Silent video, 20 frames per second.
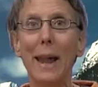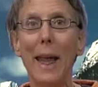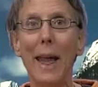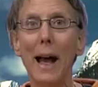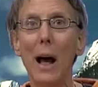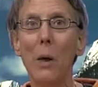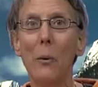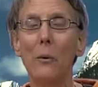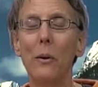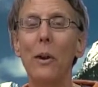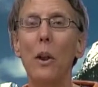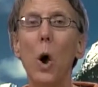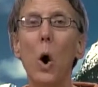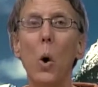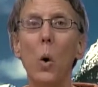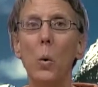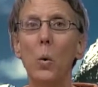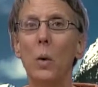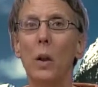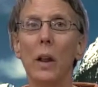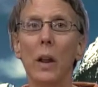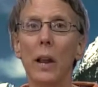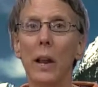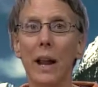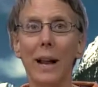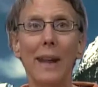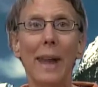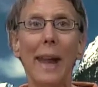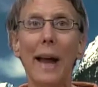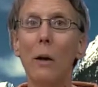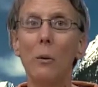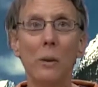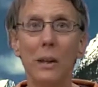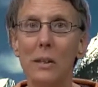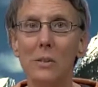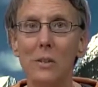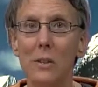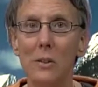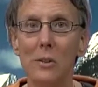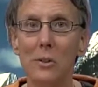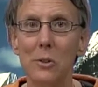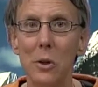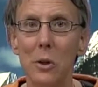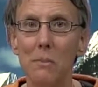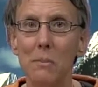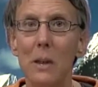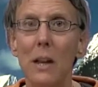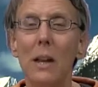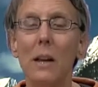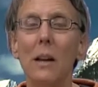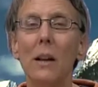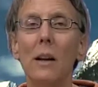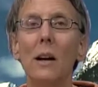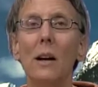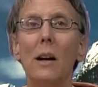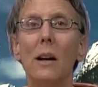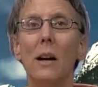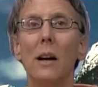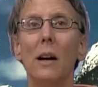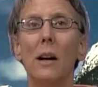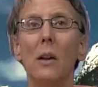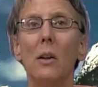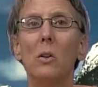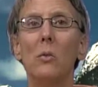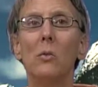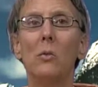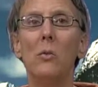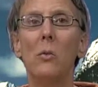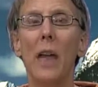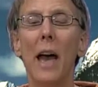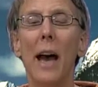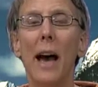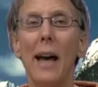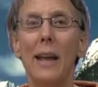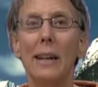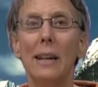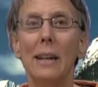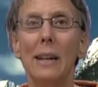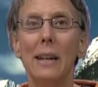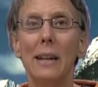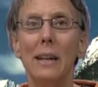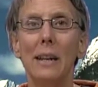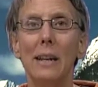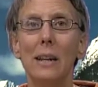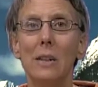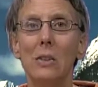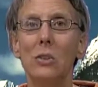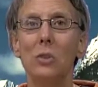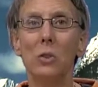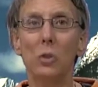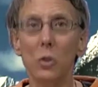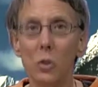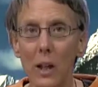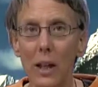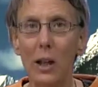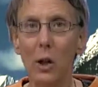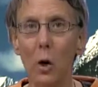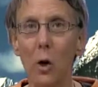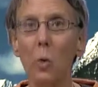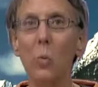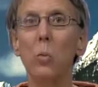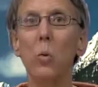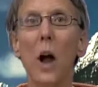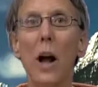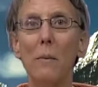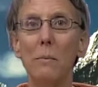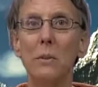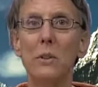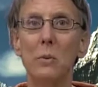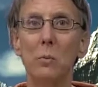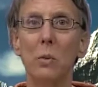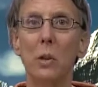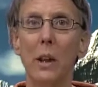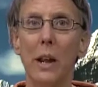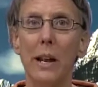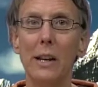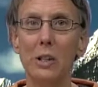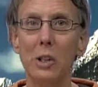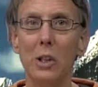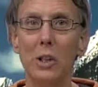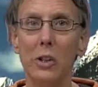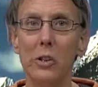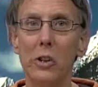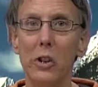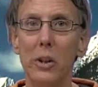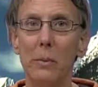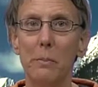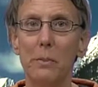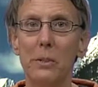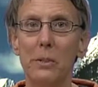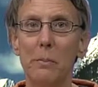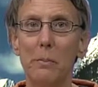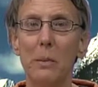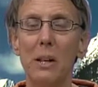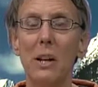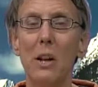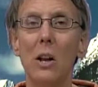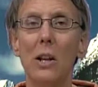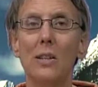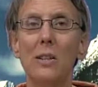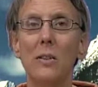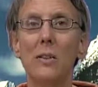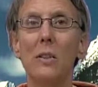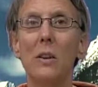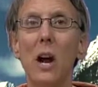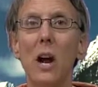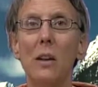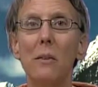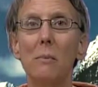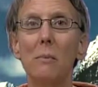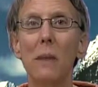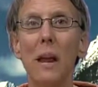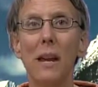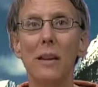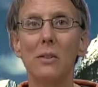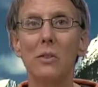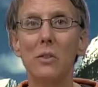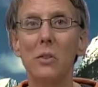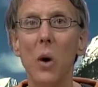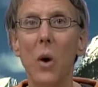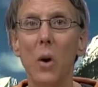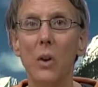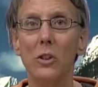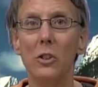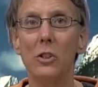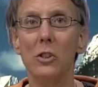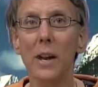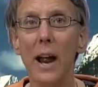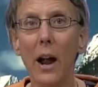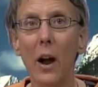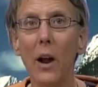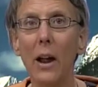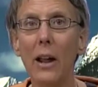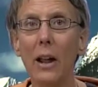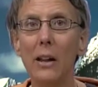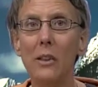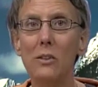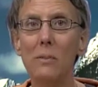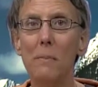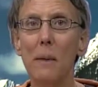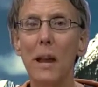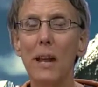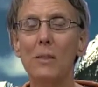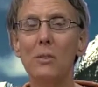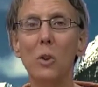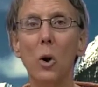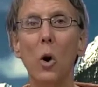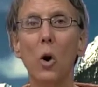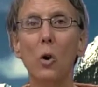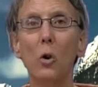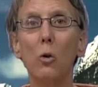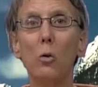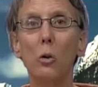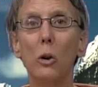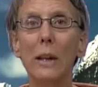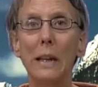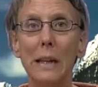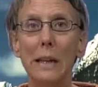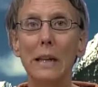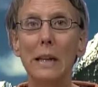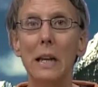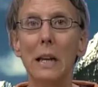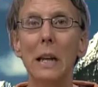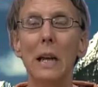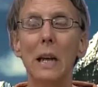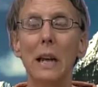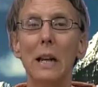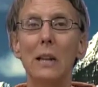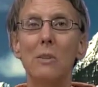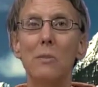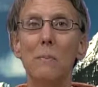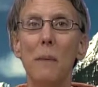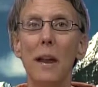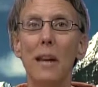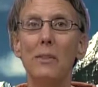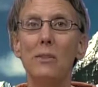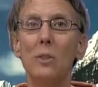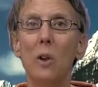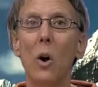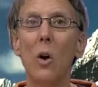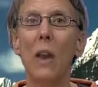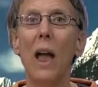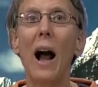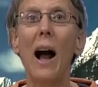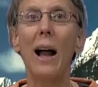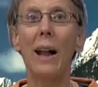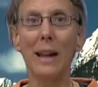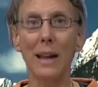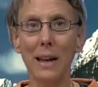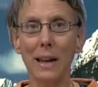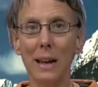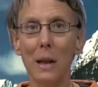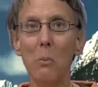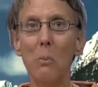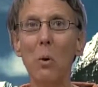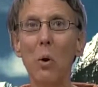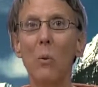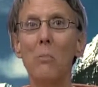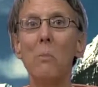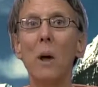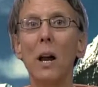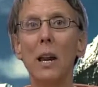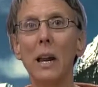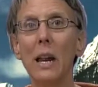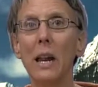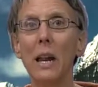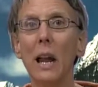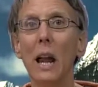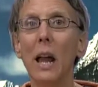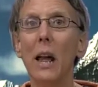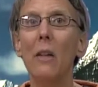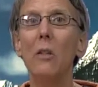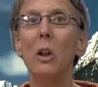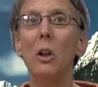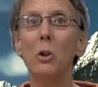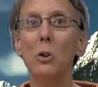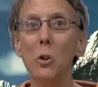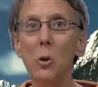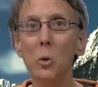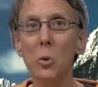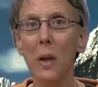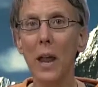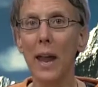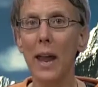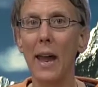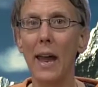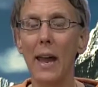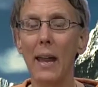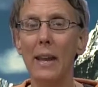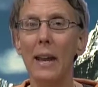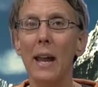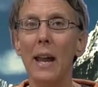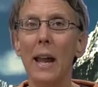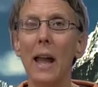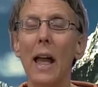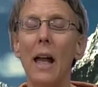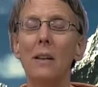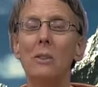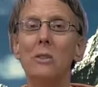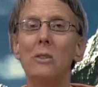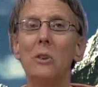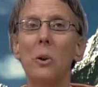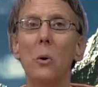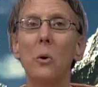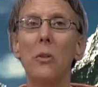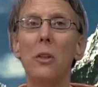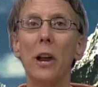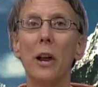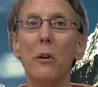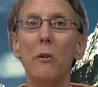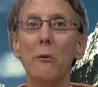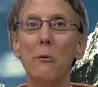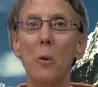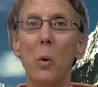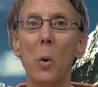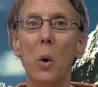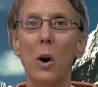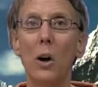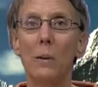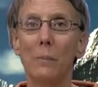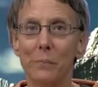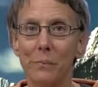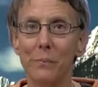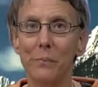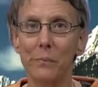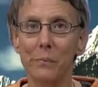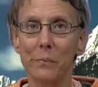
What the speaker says: account and own accounting system, that it corrupts relationships, because it's not based on sharing, it's based on greed. It's based on, I can get more money than you can, and so therefore